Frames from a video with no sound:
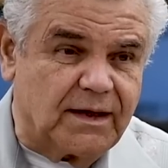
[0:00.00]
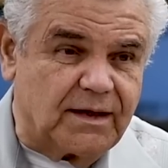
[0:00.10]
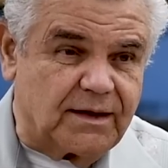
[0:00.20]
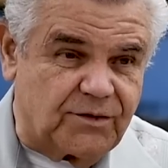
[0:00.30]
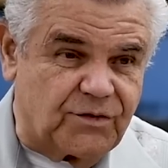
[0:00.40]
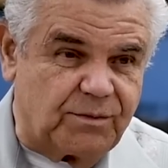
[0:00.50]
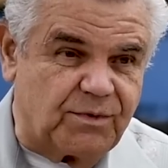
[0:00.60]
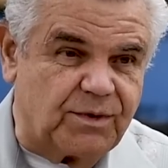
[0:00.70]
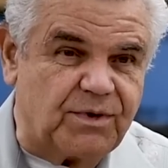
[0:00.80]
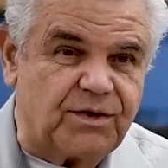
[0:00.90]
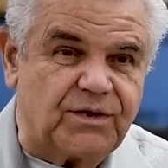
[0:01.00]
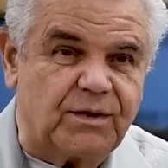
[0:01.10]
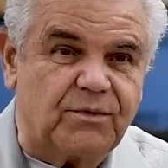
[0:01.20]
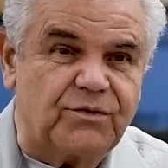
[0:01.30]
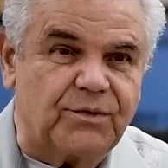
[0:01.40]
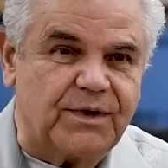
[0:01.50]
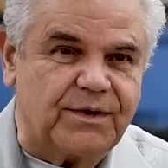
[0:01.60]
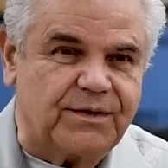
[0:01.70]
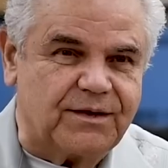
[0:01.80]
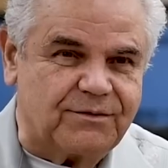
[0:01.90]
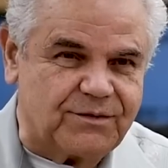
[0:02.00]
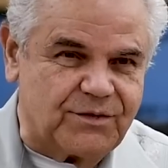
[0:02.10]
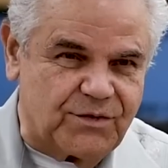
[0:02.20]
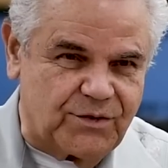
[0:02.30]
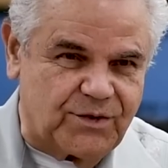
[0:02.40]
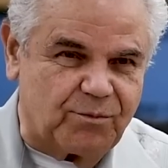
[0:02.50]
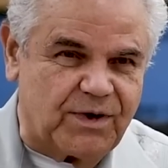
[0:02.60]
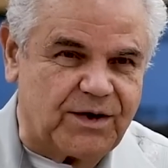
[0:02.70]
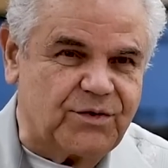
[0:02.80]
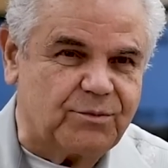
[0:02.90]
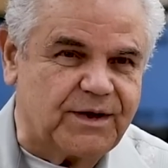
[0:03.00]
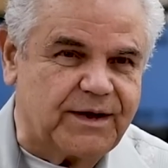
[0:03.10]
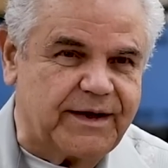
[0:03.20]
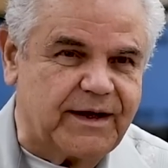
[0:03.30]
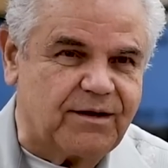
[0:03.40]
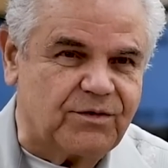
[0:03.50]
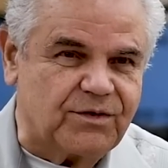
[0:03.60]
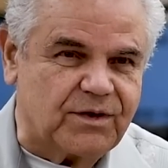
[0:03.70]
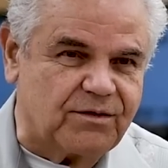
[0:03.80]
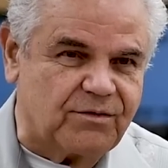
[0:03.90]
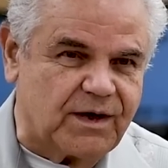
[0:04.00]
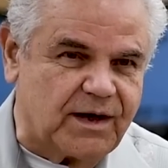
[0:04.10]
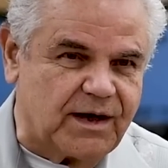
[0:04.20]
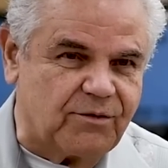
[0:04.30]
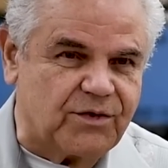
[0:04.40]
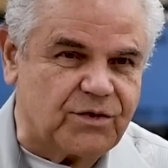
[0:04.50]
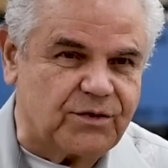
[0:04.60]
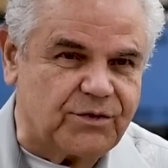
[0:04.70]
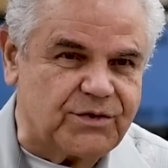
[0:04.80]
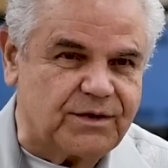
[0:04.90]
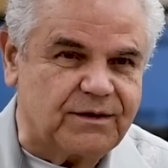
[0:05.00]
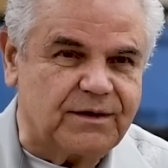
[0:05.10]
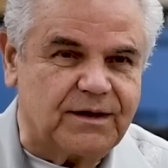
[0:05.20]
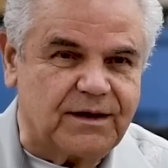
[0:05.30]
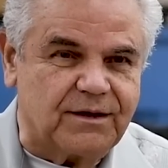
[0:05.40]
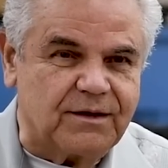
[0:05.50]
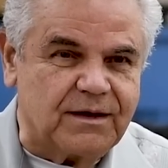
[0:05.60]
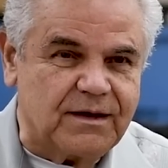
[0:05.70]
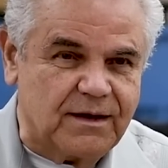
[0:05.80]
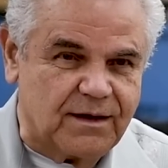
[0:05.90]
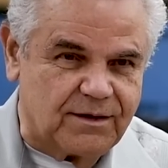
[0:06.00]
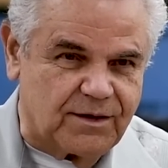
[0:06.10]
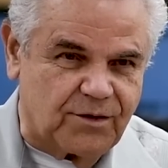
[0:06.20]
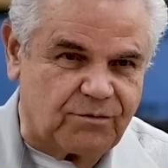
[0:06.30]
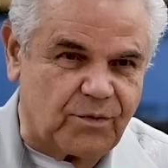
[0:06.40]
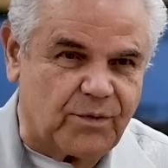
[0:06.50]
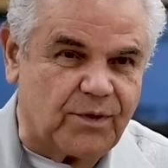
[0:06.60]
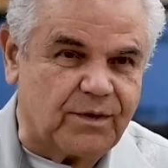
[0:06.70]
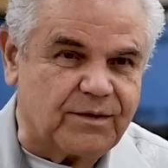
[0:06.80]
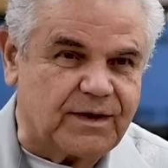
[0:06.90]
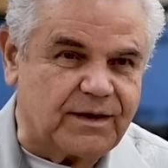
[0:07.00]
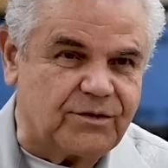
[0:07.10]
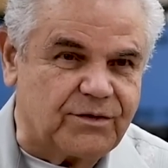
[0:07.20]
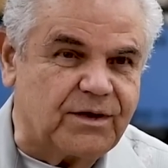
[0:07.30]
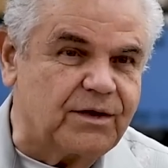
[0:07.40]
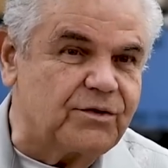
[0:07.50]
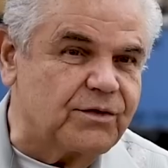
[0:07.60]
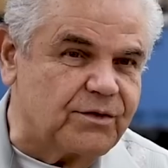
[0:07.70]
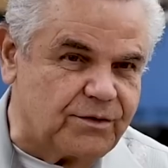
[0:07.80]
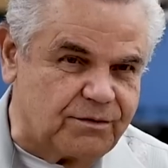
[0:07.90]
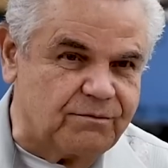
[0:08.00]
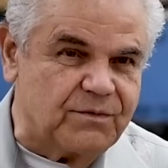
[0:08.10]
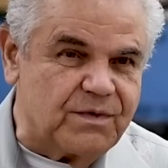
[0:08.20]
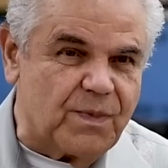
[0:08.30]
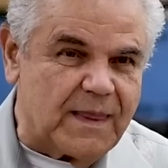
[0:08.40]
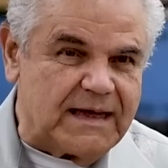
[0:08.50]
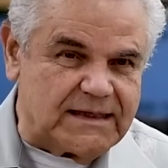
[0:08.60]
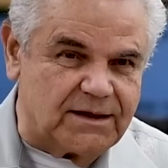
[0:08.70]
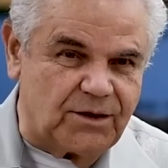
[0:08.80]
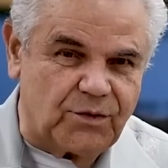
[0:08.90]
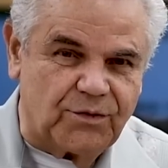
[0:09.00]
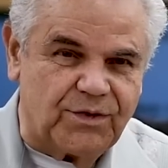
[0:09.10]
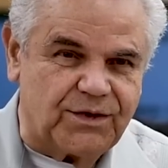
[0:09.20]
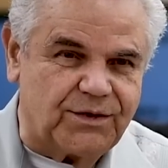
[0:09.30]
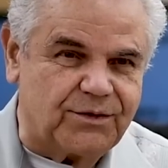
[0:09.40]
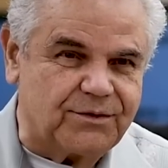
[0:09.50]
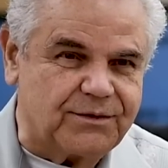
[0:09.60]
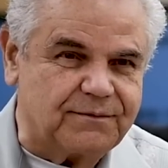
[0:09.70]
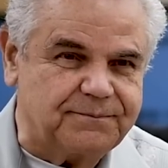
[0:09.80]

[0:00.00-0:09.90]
It's some of the best imagery that you can possibly have. It's got very high resolution, and therefore it has done us a good deed over the years.